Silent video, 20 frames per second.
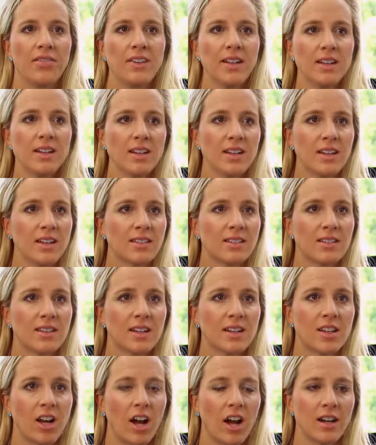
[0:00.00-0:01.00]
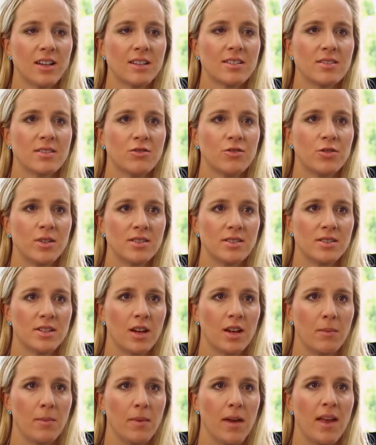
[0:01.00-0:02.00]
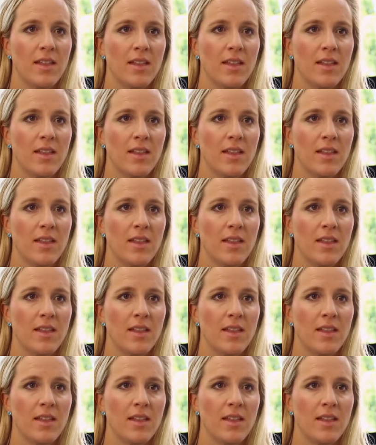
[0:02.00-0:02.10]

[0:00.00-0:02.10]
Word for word: Athena is the goddess of wisdom